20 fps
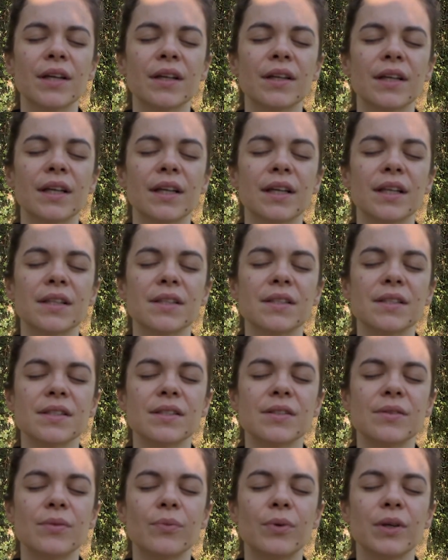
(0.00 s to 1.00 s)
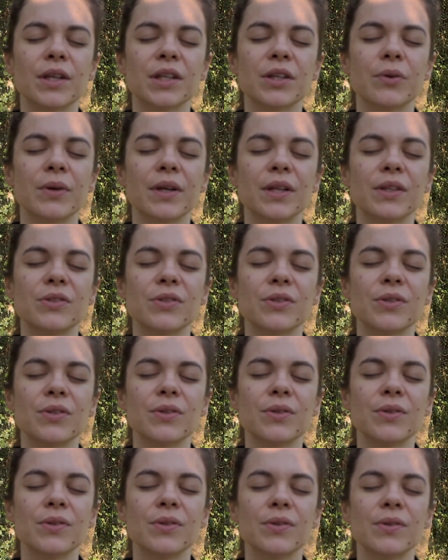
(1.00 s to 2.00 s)
And we're going
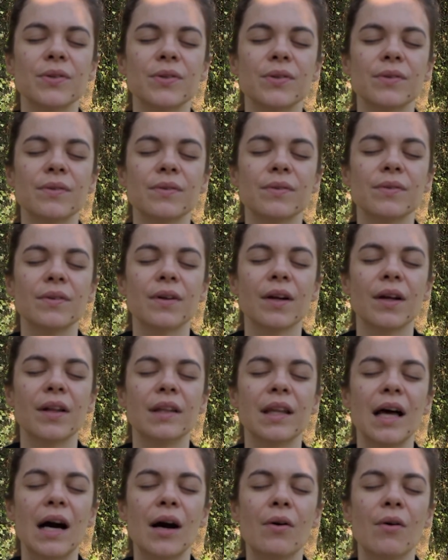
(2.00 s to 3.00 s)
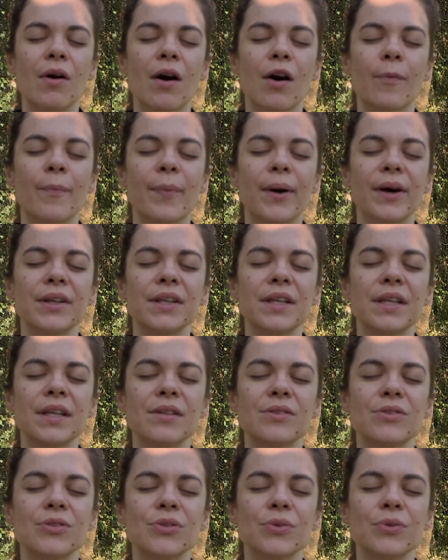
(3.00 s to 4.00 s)
to allow our body
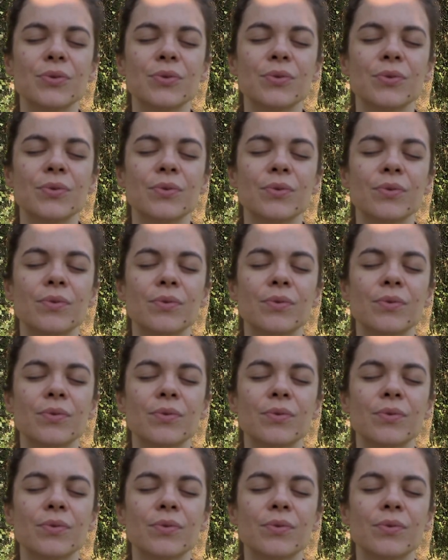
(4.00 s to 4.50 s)
to